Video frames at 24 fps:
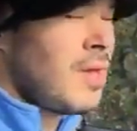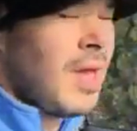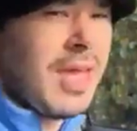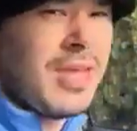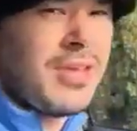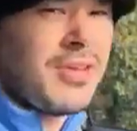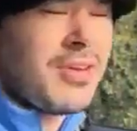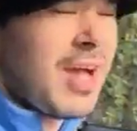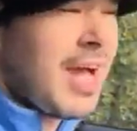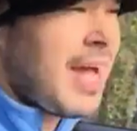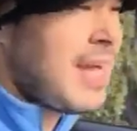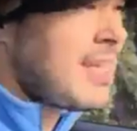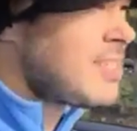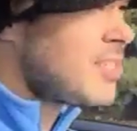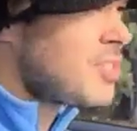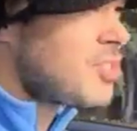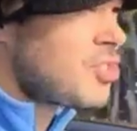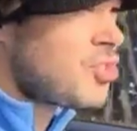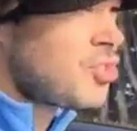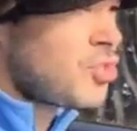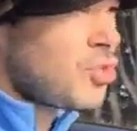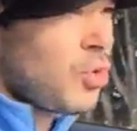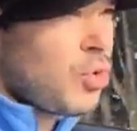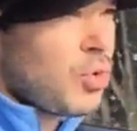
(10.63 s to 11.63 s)
Hey you guys,
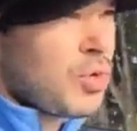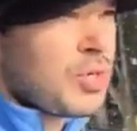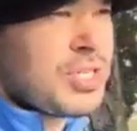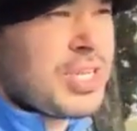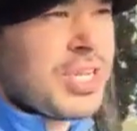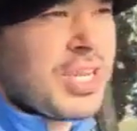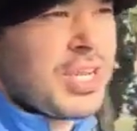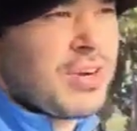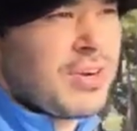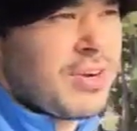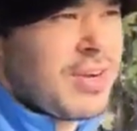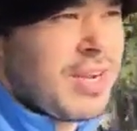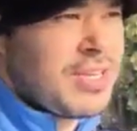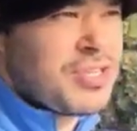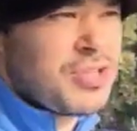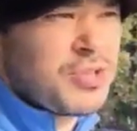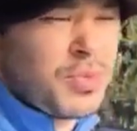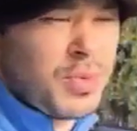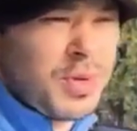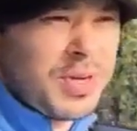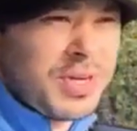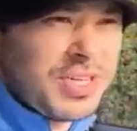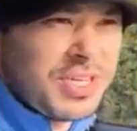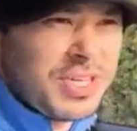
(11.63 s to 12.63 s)
it's George here, and I
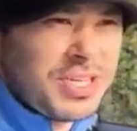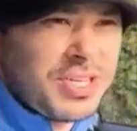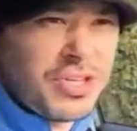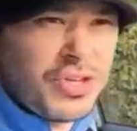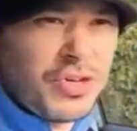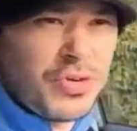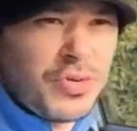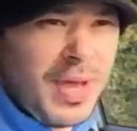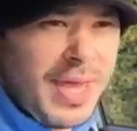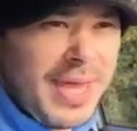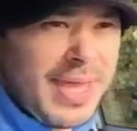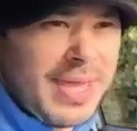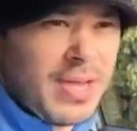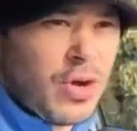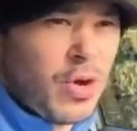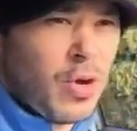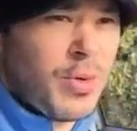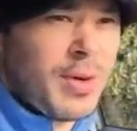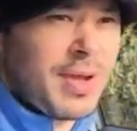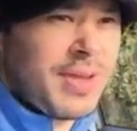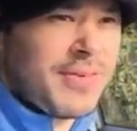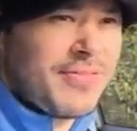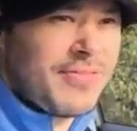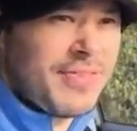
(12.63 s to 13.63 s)
just wanted to do a
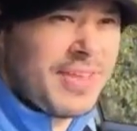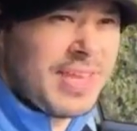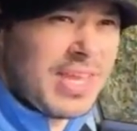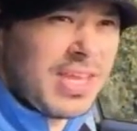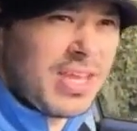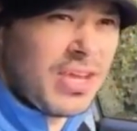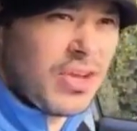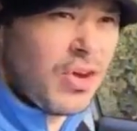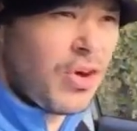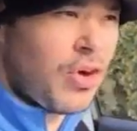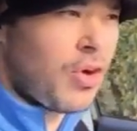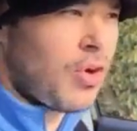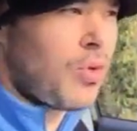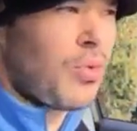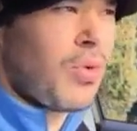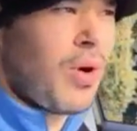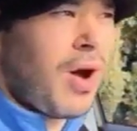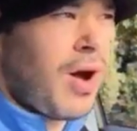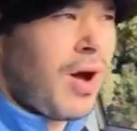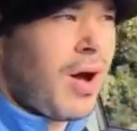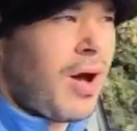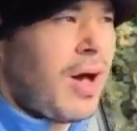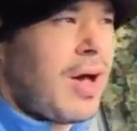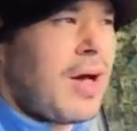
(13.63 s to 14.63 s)
quick video
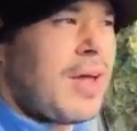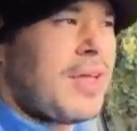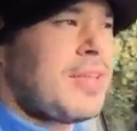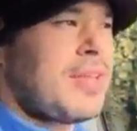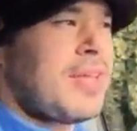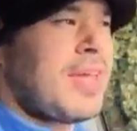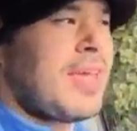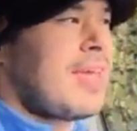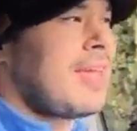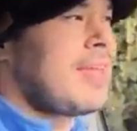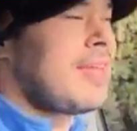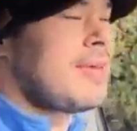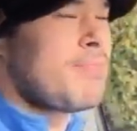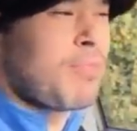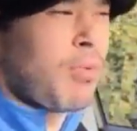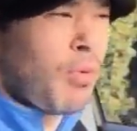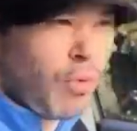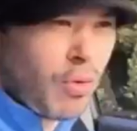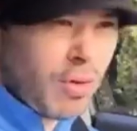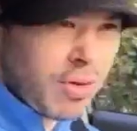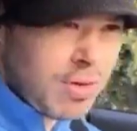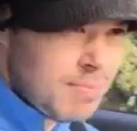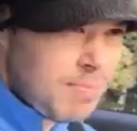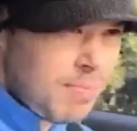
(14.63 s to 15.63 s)
on an
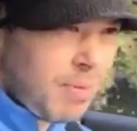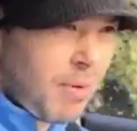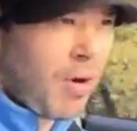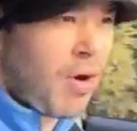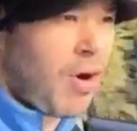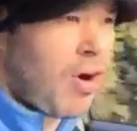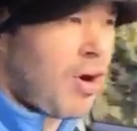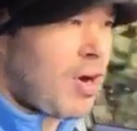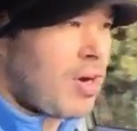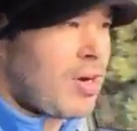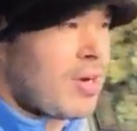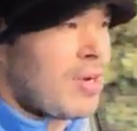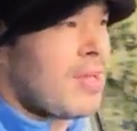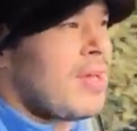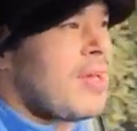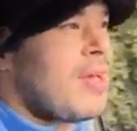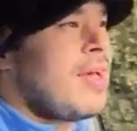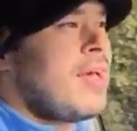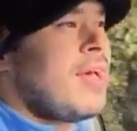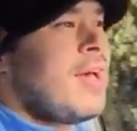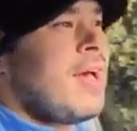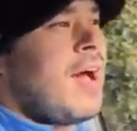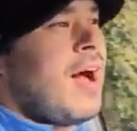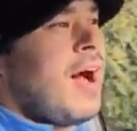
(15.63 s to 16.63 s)
important part
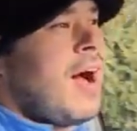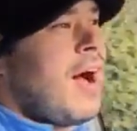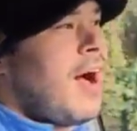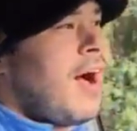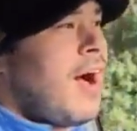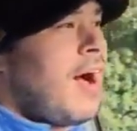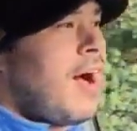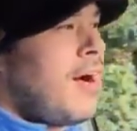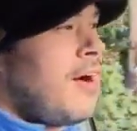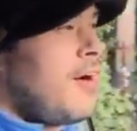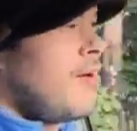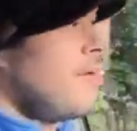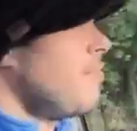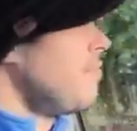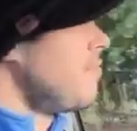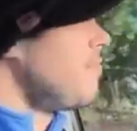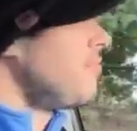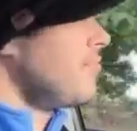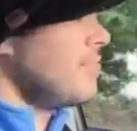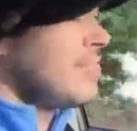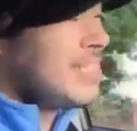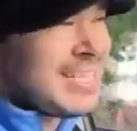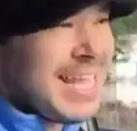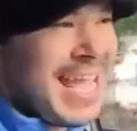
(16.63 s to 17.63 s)

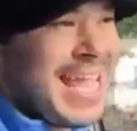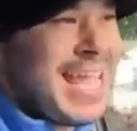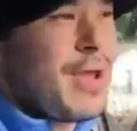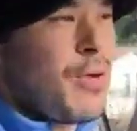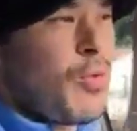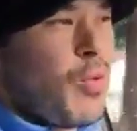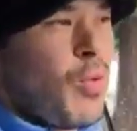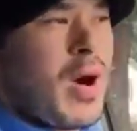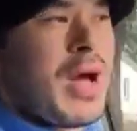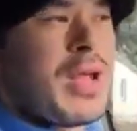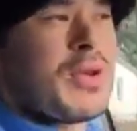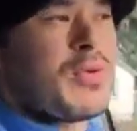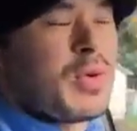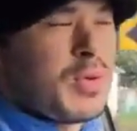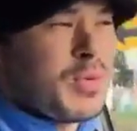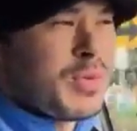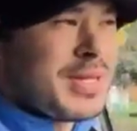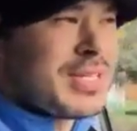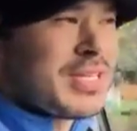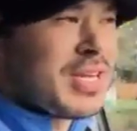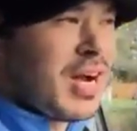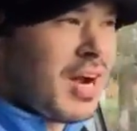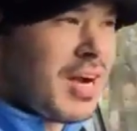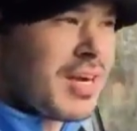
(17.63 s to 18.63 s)
of day one when
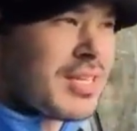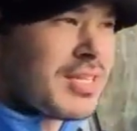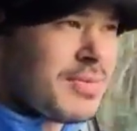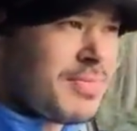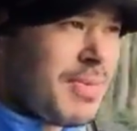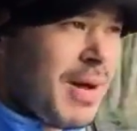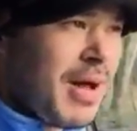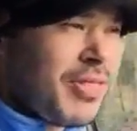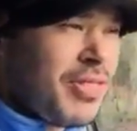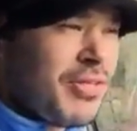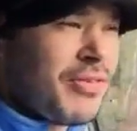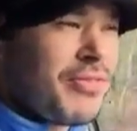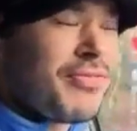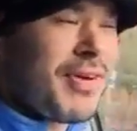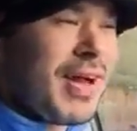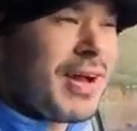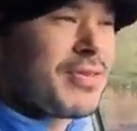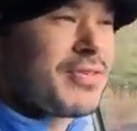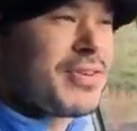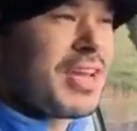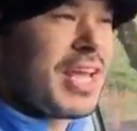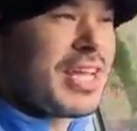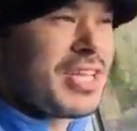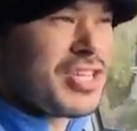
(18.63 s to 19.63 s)
we talked about the
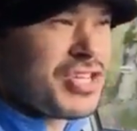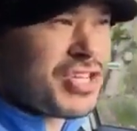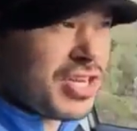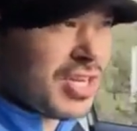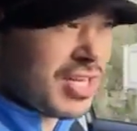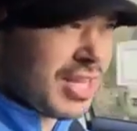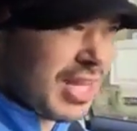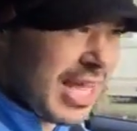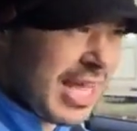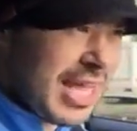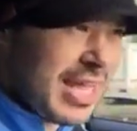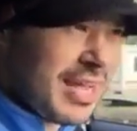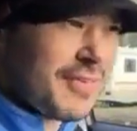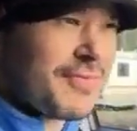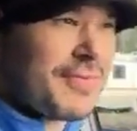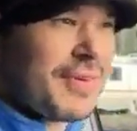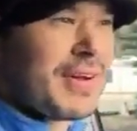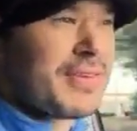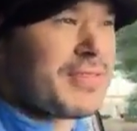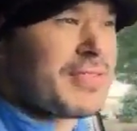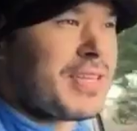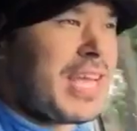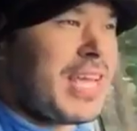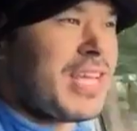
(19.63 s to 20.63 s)
foundation, laying a
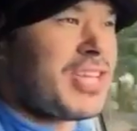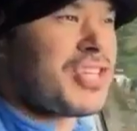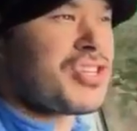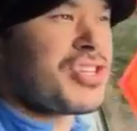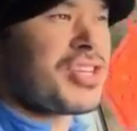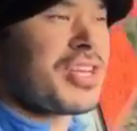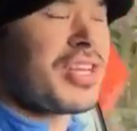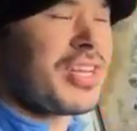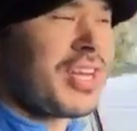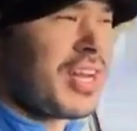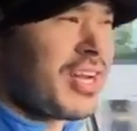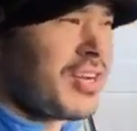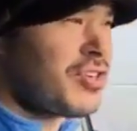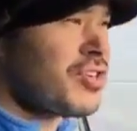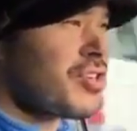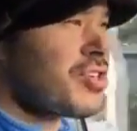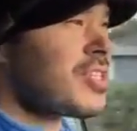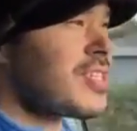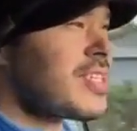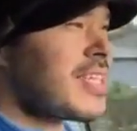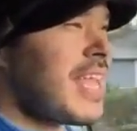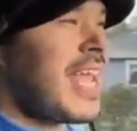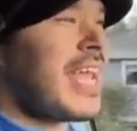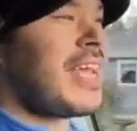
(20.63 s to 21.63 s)
foundation, and
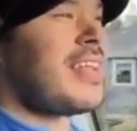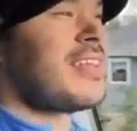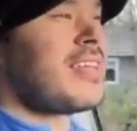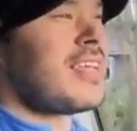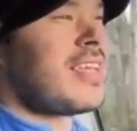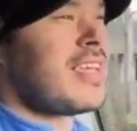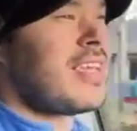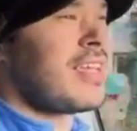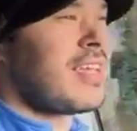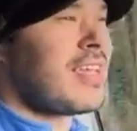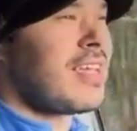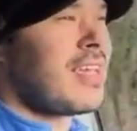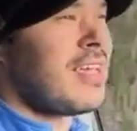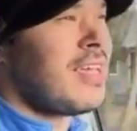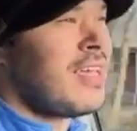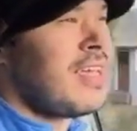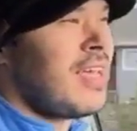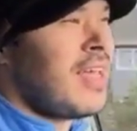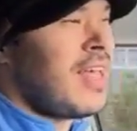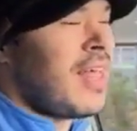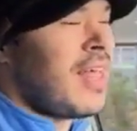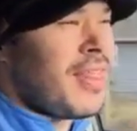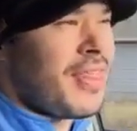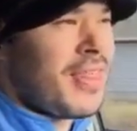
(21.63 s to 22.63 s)
understanding
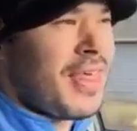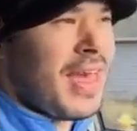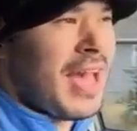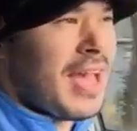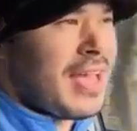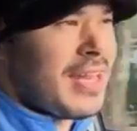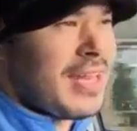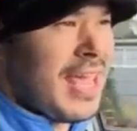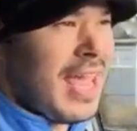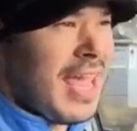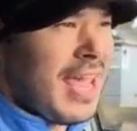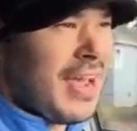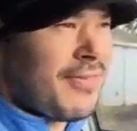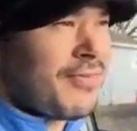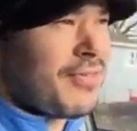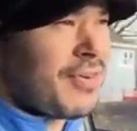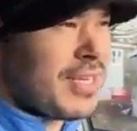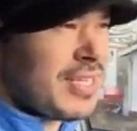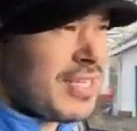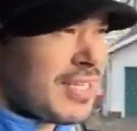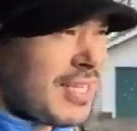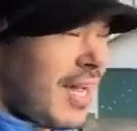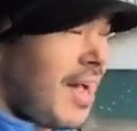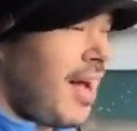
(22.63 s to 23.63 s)
that
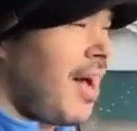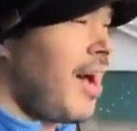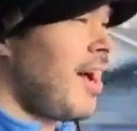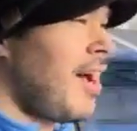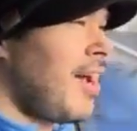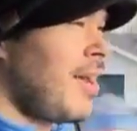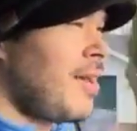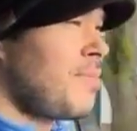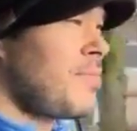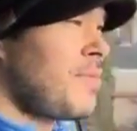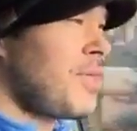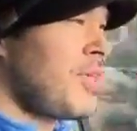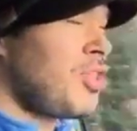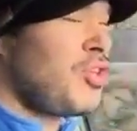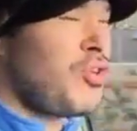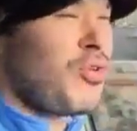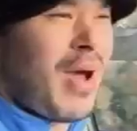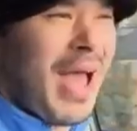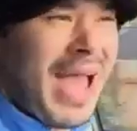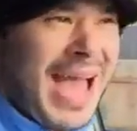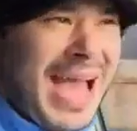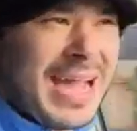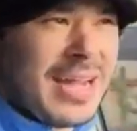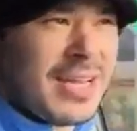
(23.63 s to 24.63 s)
every time that
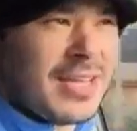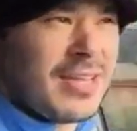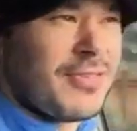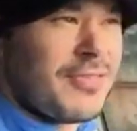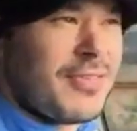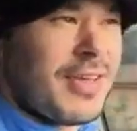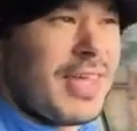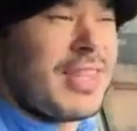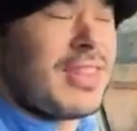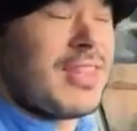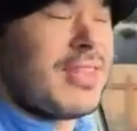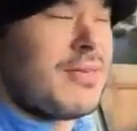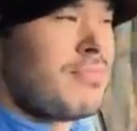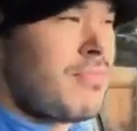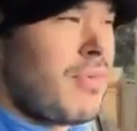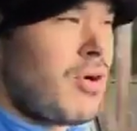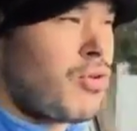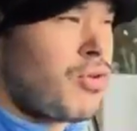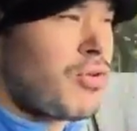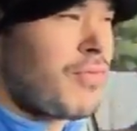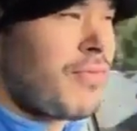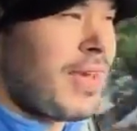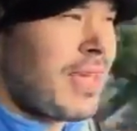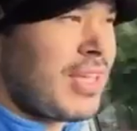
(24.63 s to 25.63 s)
you activate the
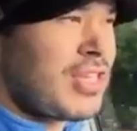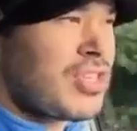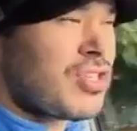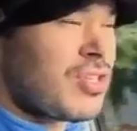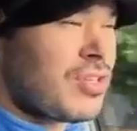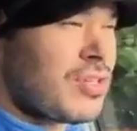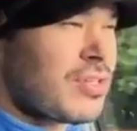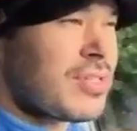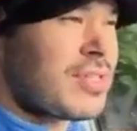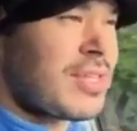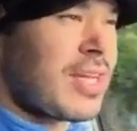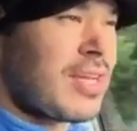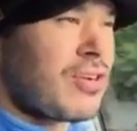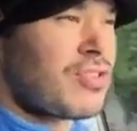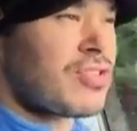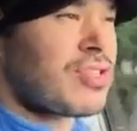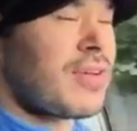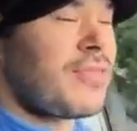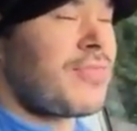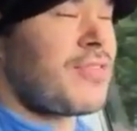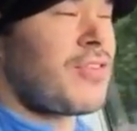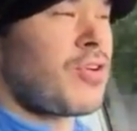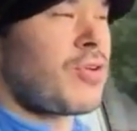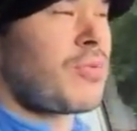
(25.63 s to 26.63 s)
motivational
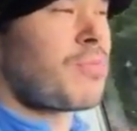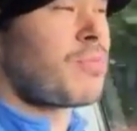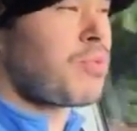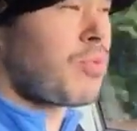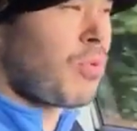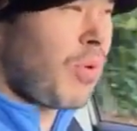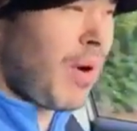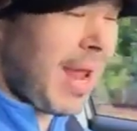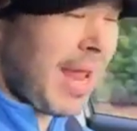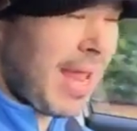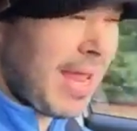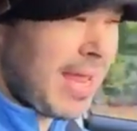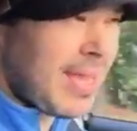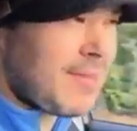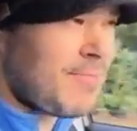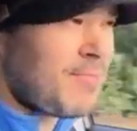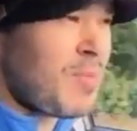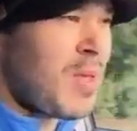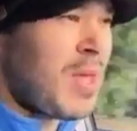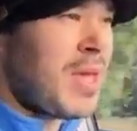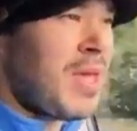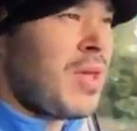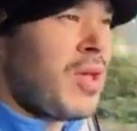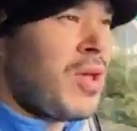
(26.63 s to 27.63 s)
centers of your
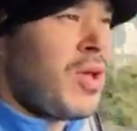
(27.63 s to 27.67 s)
brain,